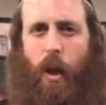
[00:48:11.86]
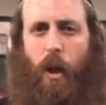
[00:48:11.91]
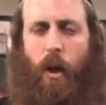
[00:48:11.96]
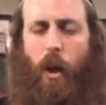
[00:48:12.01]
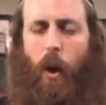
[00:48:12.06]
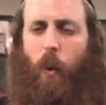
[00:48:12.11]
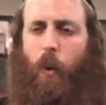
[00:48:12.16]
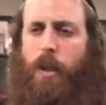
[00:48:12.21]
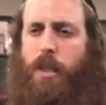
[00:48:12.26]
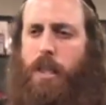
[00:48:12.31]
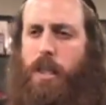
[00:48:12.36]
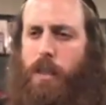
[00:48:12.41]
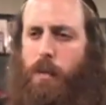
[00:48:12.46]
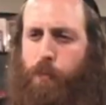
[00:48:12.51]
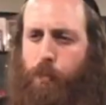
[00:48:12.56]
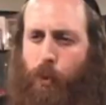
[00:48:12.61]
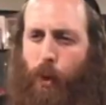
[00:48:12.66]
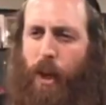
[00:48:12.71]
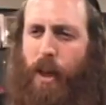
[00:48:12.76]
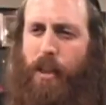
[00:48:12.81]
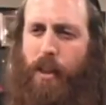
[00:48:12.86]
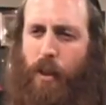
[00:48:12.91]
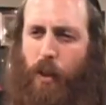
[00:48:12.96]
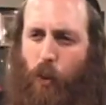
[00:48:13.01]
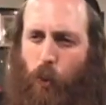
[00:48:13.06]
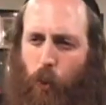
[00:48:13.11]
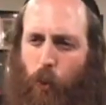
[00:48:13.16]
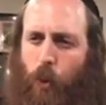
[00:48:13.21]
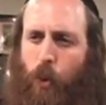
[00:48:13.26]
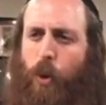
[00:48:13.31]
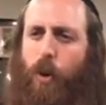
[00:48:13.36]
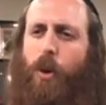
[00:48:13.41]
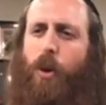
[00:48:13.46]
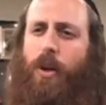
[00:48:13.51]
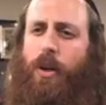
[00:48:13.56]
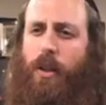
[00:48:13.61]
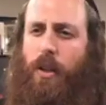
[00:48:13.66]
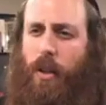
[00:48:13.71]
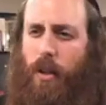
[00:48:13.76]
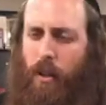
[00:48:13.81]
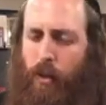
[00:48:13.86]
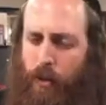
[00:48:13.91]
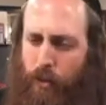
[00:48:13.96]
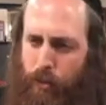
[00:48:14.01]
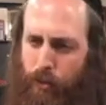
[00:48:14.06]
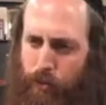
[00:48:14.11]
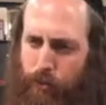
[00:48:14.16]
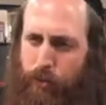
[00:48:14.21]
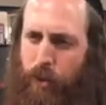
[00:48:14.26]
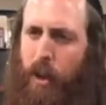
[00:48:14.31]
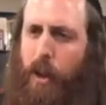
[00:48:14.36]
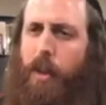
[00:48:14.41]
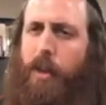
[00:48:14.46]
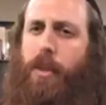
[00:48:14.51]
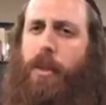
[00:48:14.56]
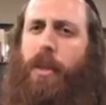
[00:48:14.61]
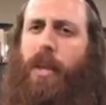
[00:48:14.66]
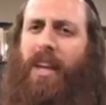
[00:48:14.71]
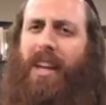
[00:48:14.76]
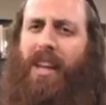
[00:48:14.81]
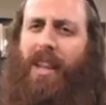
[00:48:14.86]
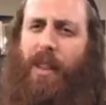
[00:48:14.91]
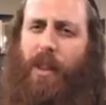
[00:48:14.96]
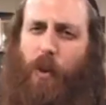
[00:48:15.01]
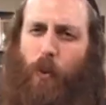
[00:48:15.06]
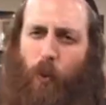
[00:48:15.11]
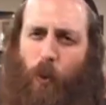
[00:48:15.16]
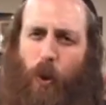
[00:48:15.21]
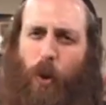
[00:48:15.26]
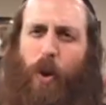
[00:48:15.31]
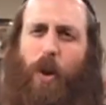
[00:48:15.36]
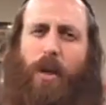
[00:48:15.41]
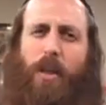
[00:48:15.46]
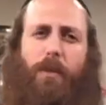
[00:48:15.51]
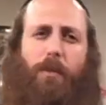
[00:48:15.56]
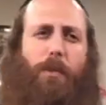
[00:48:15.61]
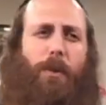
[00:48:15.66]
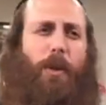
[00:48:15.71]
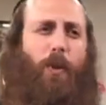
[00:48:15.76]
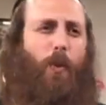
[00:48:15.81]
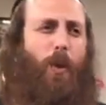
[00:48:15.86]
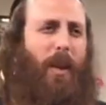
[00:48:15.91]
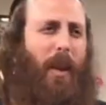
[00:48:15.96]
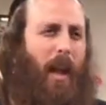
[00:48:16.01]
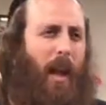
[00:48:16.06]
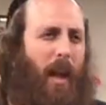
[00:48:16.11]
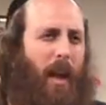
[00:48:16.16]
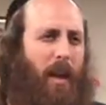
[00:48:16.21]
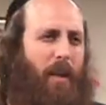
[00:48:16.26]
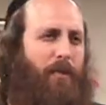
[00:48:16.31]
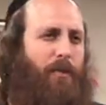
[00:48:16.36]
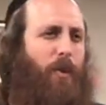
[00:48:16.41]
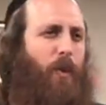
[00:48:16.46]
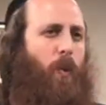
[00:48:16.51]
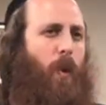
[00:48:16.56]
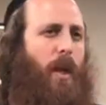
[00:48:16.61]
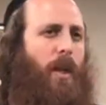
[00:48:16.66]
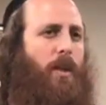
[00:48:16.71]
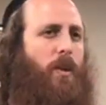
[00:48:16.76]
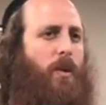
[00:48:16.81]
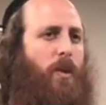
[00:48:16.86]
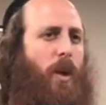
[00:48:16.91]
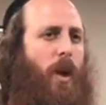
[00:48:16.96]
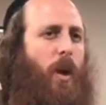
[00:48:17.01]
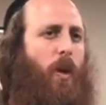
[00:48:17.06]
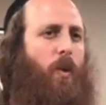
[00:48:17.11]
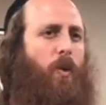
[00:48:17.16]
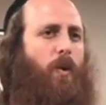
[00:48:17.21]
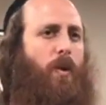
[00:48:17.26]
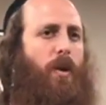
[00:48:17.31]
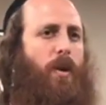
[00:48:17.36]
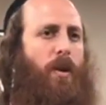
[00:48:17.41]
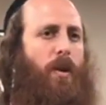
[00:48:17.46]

Go and spread the word, faith in the world between everyone you know.